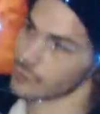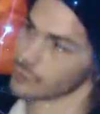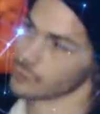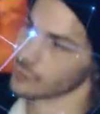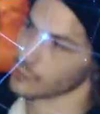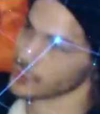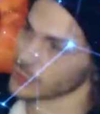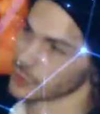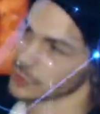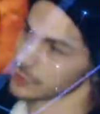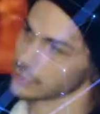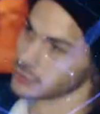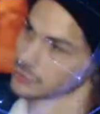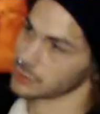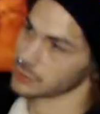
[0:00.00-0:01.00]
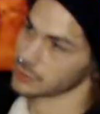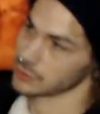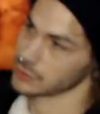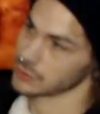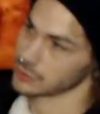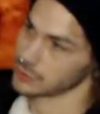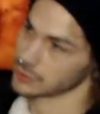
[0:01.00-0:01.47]

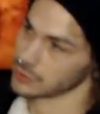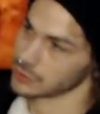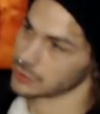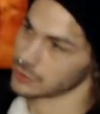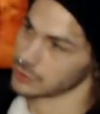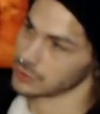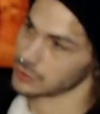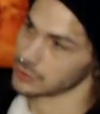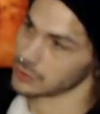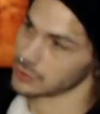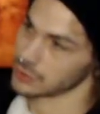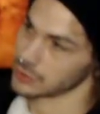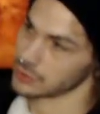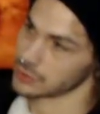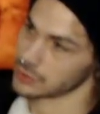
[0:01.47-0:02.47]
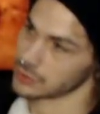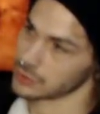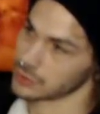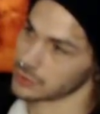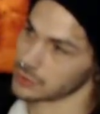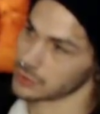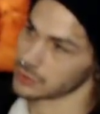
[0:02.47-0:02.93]

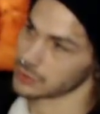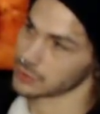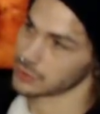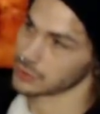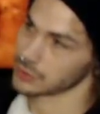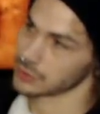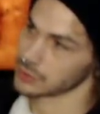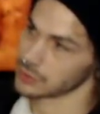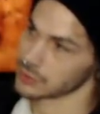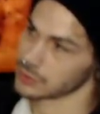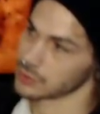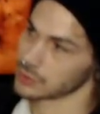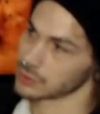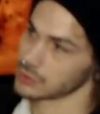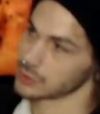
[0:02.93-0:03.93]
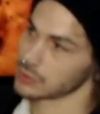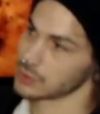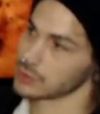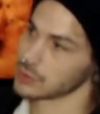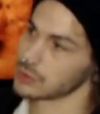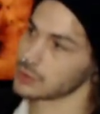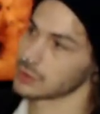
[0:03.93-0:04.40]

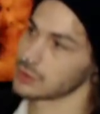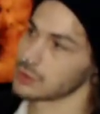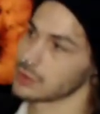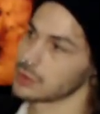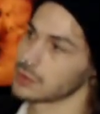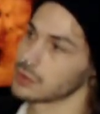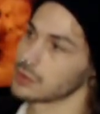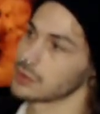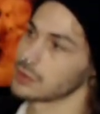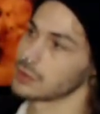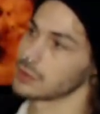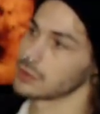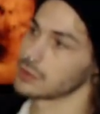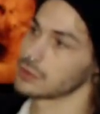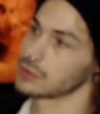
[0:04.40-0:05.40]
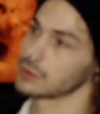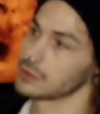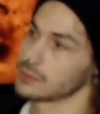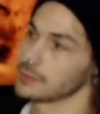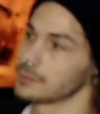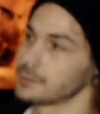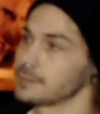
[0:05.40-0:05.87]

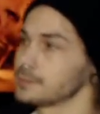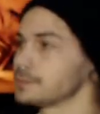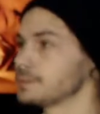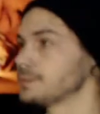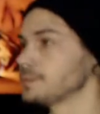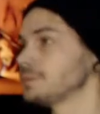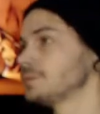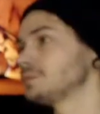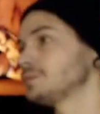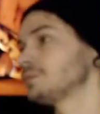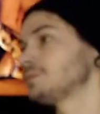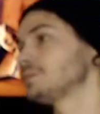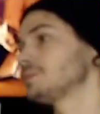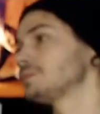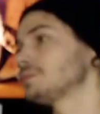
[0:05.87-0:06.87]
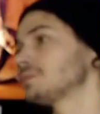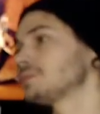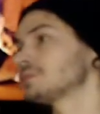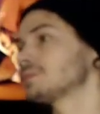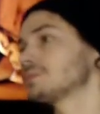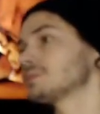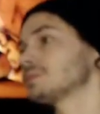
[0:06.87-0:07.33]

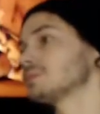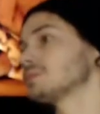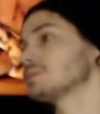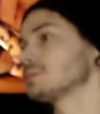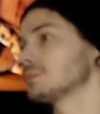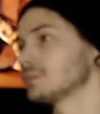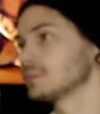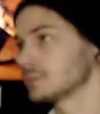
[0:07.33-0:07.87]
[no speech]